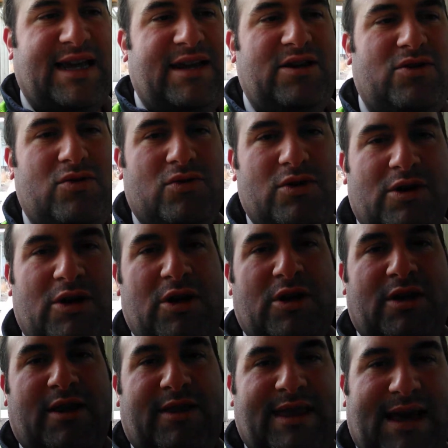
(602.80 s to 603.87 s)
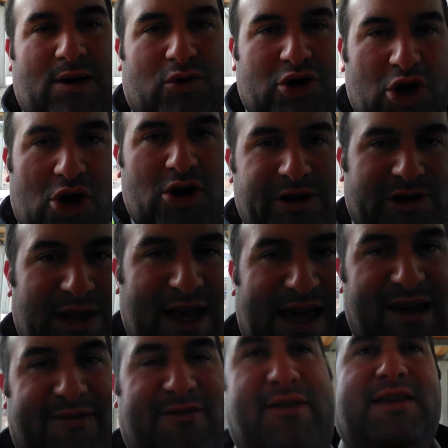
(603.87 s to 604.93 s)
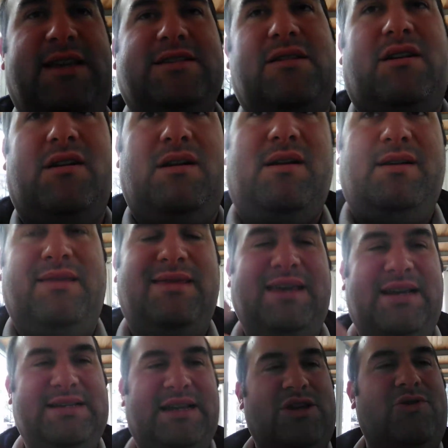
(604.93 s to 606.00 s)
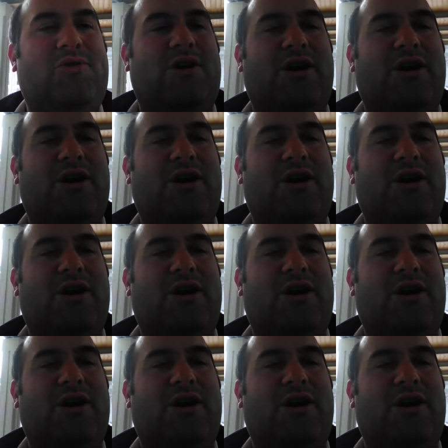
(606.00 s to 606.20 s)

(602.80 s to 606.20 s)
that occur in your life, these are things that you